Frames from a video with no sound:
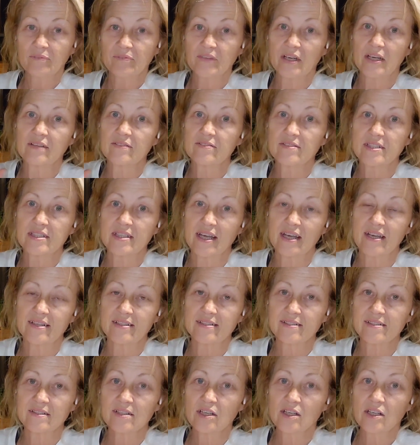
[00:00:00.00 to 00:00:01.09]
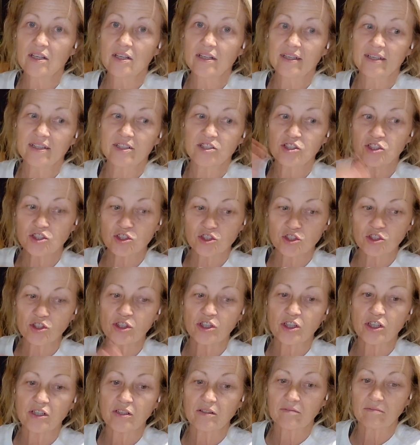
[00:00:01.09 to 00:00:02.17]
of zest is
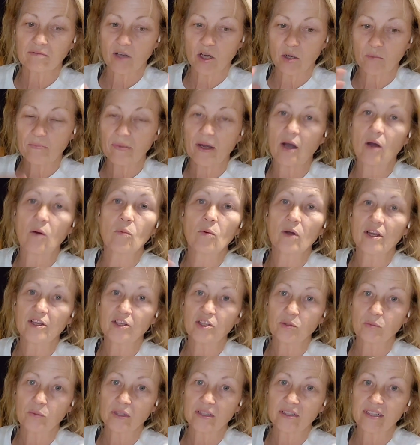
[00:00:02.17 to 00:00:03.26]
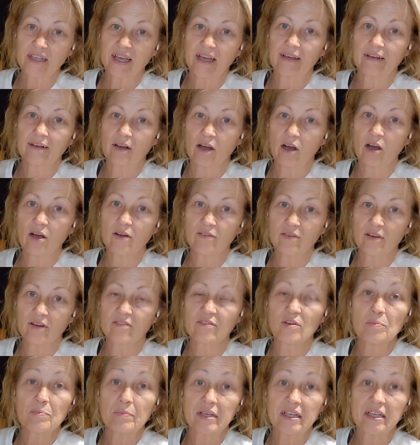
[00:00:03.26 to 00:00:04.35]
usually about what you would get off of
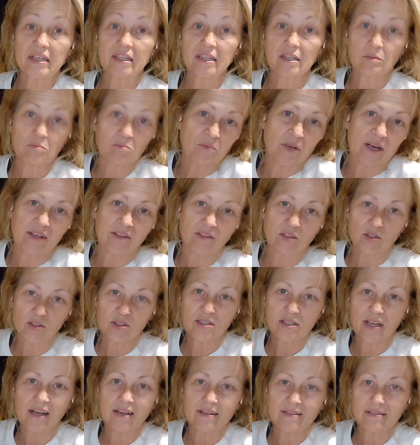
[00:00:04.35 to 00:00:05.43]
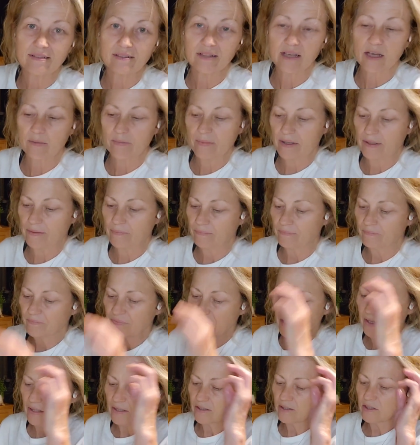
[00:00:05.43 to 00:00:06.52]
a medium regular size lemon.
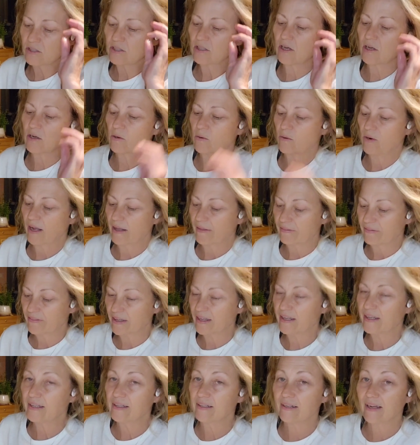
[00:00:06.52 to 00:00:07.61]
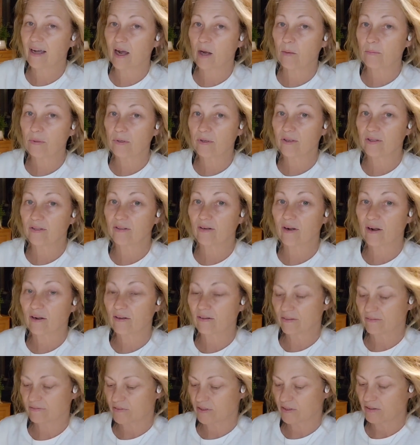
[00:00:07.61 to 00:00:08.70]
So, and then I put all
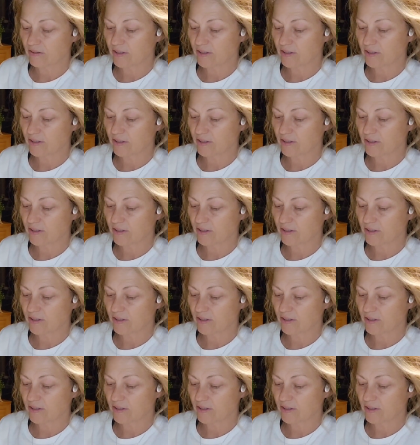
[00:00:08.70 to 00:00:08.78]
of